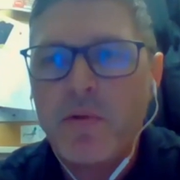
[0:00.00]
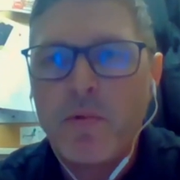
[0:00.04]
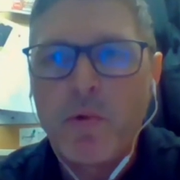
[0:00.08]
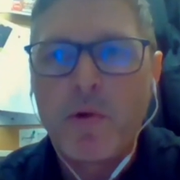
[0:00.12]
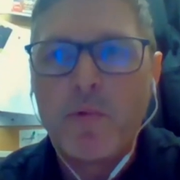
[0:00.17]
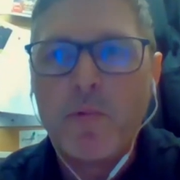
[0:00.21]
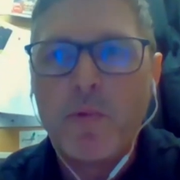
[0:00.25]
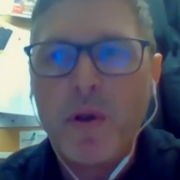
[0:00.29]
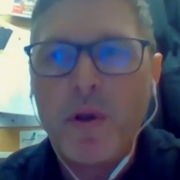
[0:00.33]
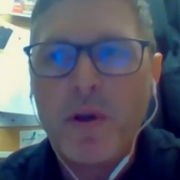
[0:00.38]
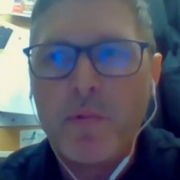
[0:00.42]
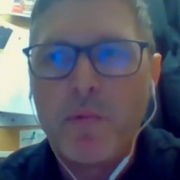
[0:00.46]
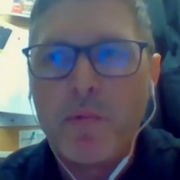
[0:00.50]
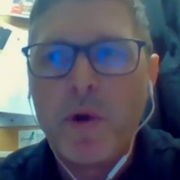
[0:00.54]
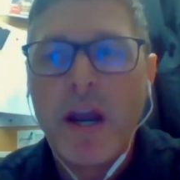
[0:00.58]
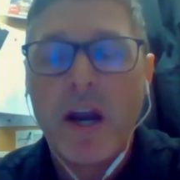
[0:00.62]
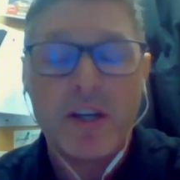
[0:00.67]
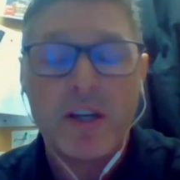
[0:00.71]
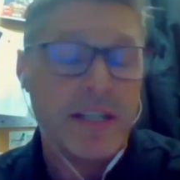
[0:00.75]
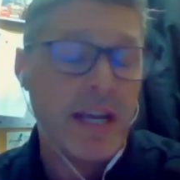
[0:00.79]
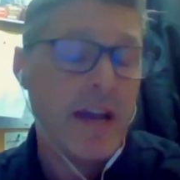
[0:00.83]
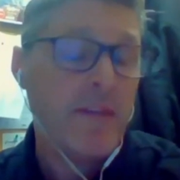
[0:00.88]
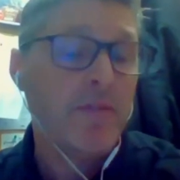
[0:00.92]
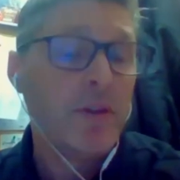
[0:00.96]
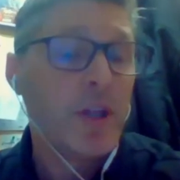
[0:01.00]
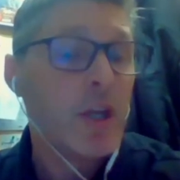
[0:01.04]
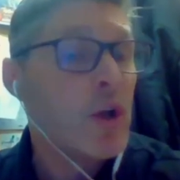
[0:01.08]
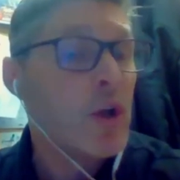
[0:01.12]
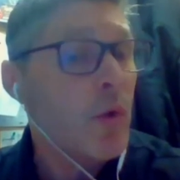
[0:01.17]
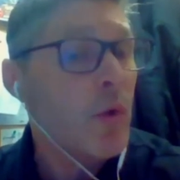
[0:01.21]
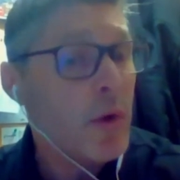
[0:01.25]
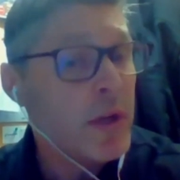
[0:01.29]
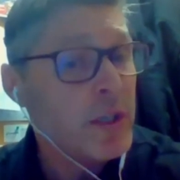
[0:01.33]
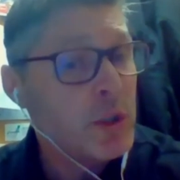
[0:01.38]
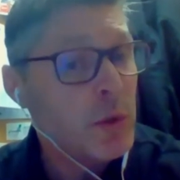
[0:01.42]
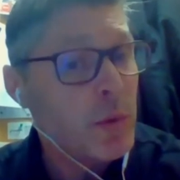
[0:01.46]
We are definitely
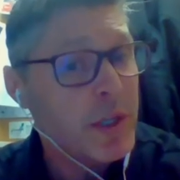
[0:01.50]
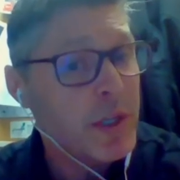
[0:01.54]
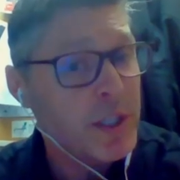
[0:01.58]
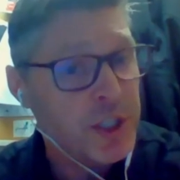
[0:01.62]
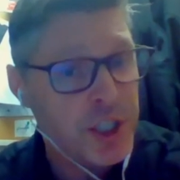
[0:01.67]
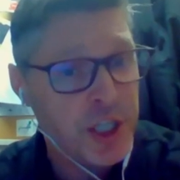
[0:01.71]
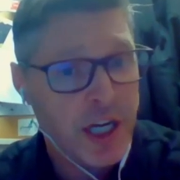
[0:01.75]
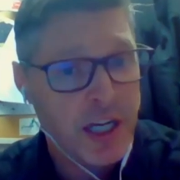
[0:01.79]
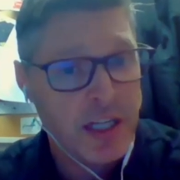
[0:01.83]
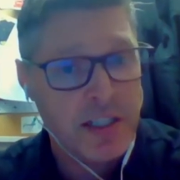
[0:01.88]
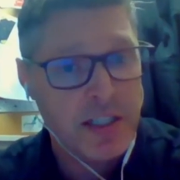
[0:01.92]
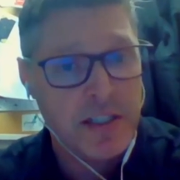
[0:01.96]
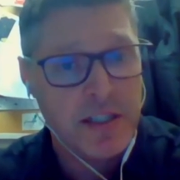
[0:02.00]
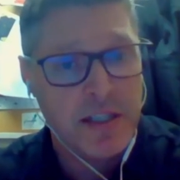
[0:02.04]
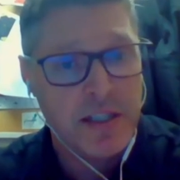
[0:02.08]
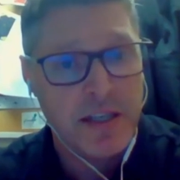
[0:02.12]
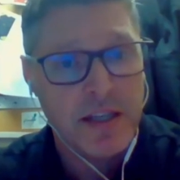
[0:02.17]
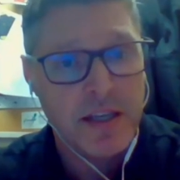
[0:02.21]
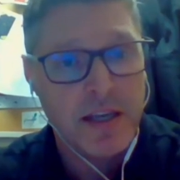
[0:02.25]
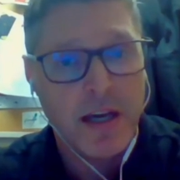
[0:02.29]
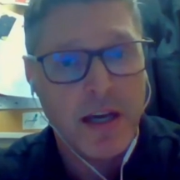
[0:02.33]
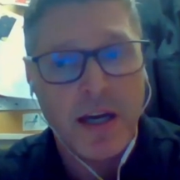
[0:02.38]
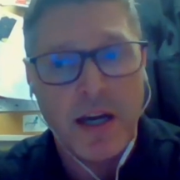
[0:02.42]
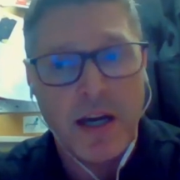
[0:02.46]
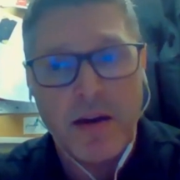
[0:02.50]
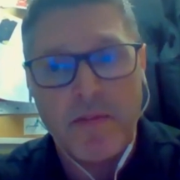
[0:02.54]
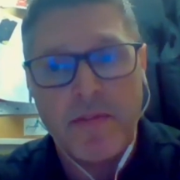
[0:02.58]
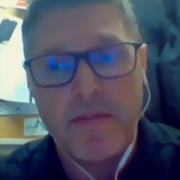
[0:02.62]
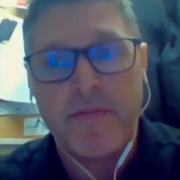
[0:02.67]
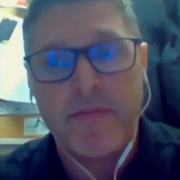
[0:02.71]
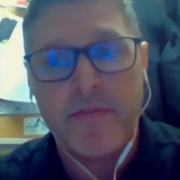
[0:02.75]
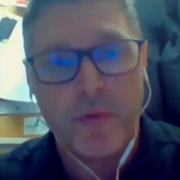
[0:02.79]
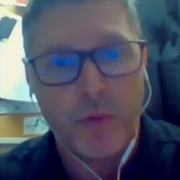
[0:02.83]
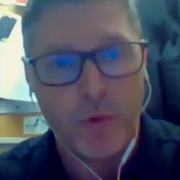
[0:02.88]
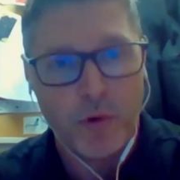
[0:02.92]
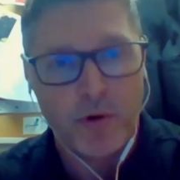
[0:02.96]
going to adjust
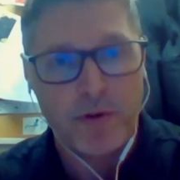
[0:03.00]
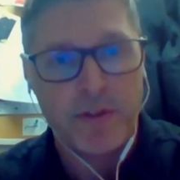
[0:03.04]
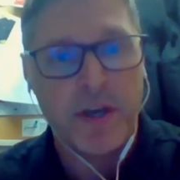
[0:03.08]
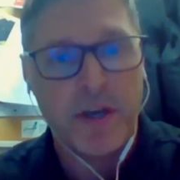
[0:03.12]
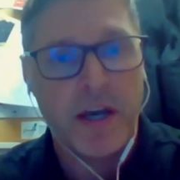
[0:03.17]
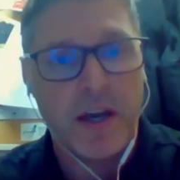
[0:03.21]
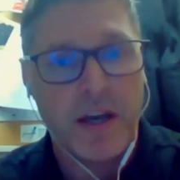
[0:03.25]
for